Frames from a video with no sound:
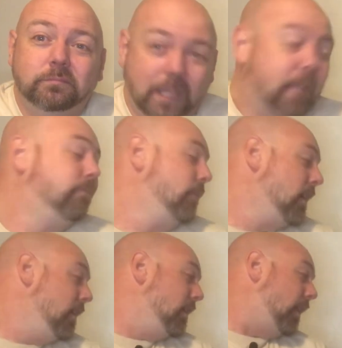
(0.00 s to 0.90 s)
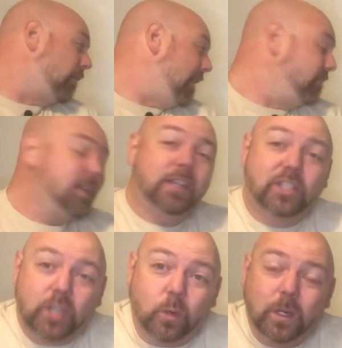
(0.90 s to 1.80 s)
Yeah. All right.
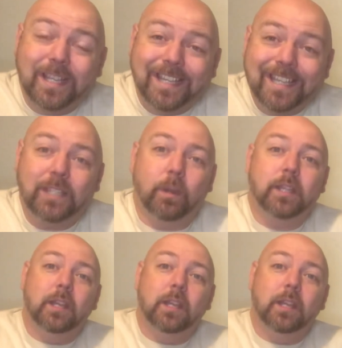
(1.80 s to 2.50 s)
So, anyway,